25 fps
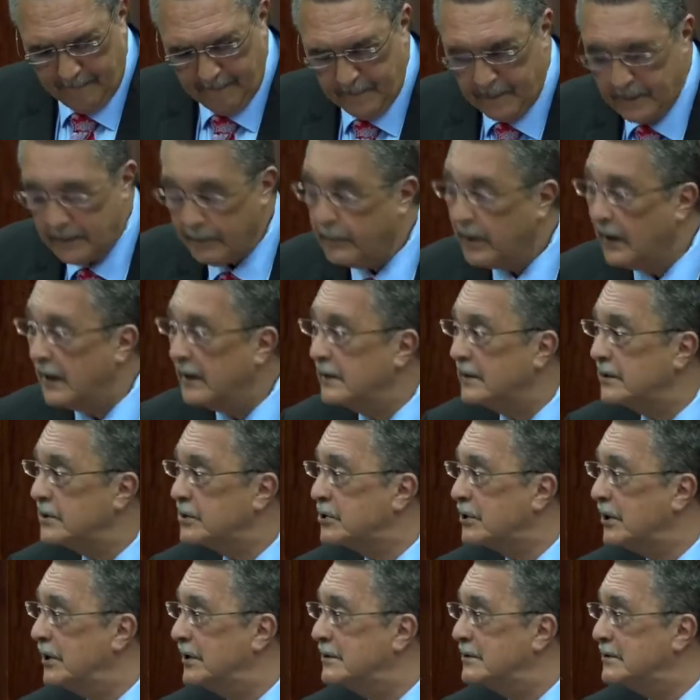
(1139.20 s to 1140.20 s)

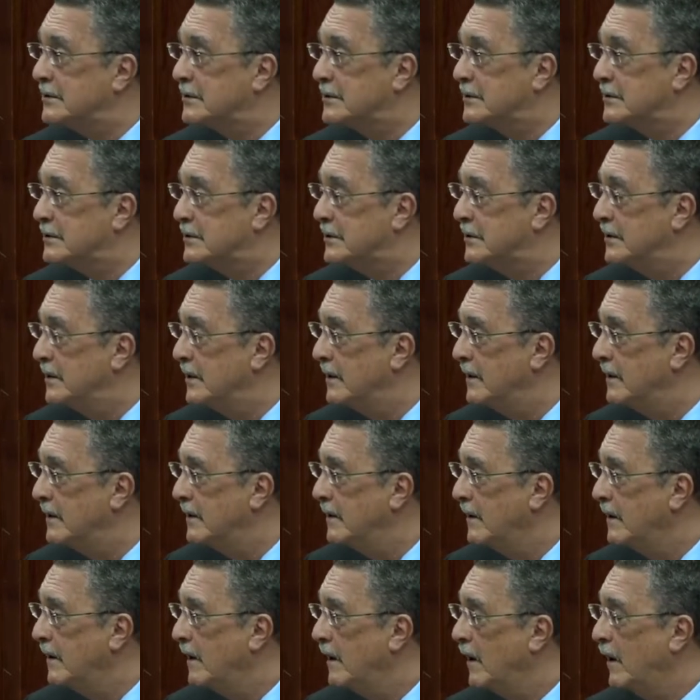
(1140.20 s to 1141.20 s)
Politicians
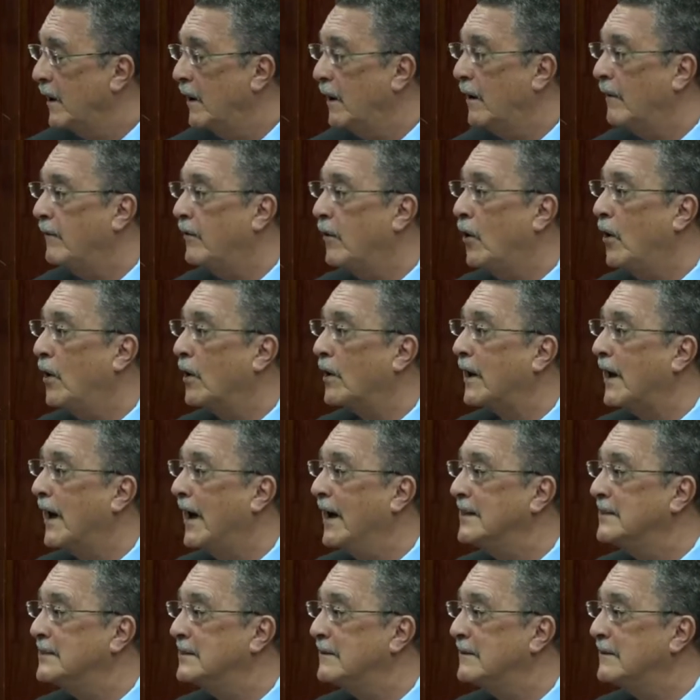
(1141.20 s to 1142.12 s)
love all kinds of